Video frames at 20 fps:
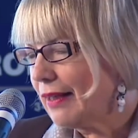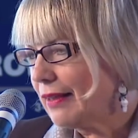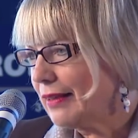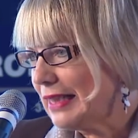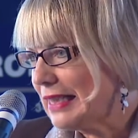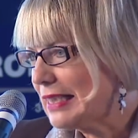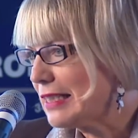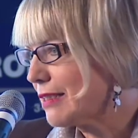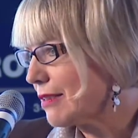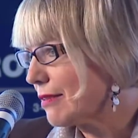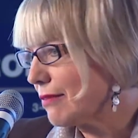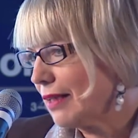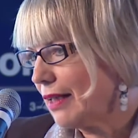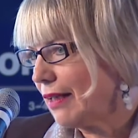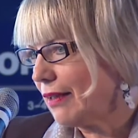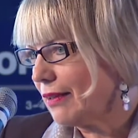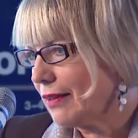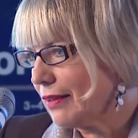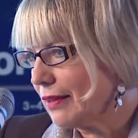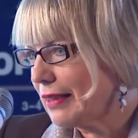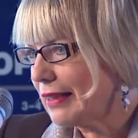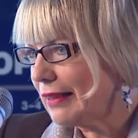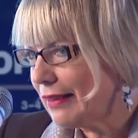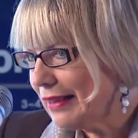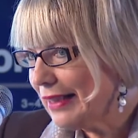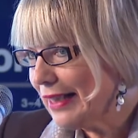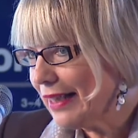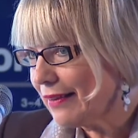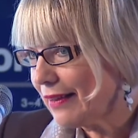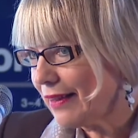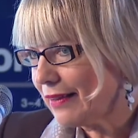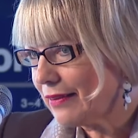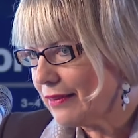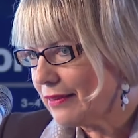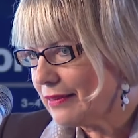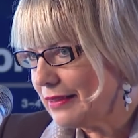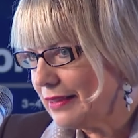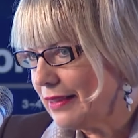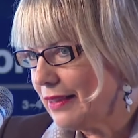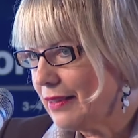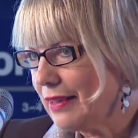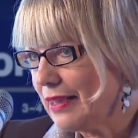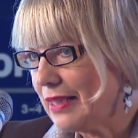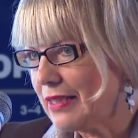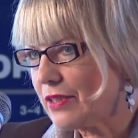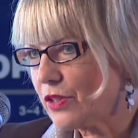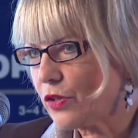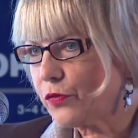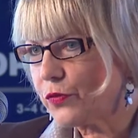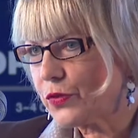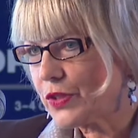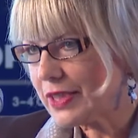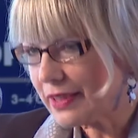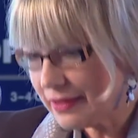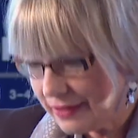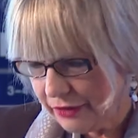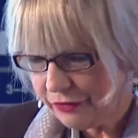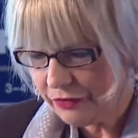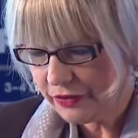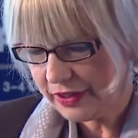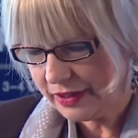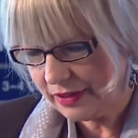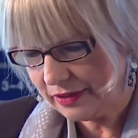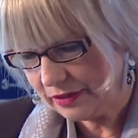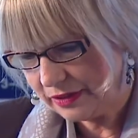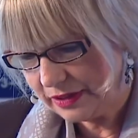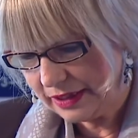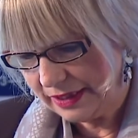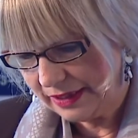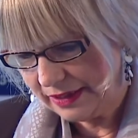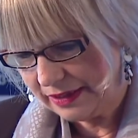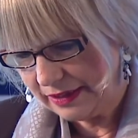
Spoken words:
It's clear that the deal is of significant